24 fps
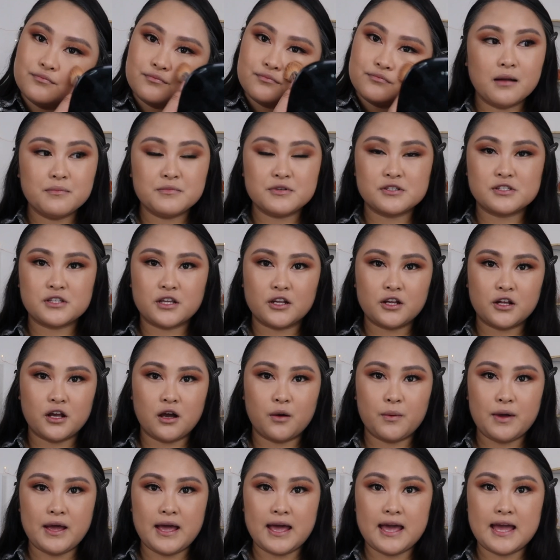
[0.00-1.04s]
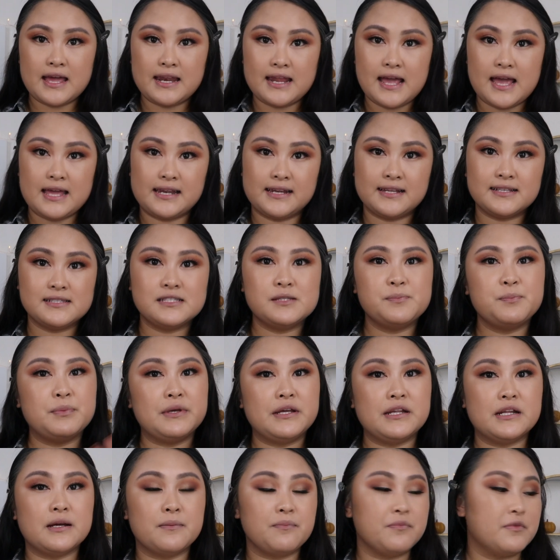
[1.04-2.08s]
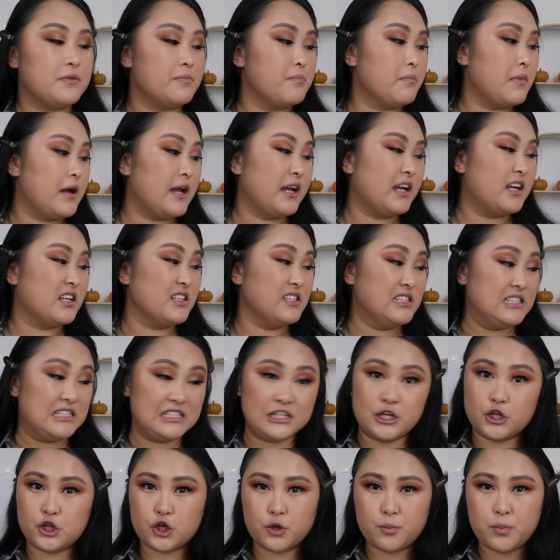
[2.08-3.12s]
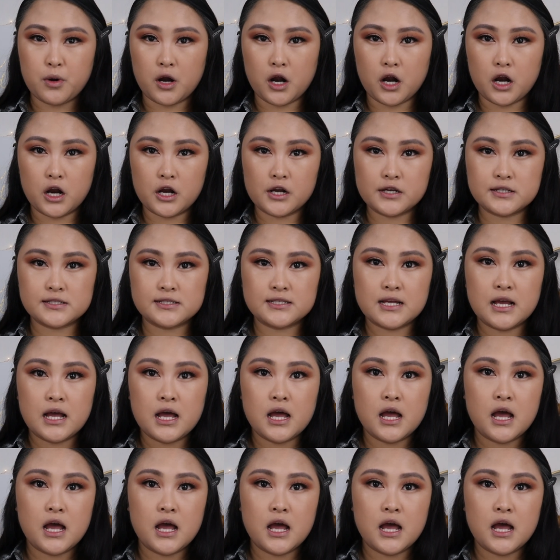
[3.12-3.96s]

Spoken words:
I'm just gonna go ahead and speed up my concealer part.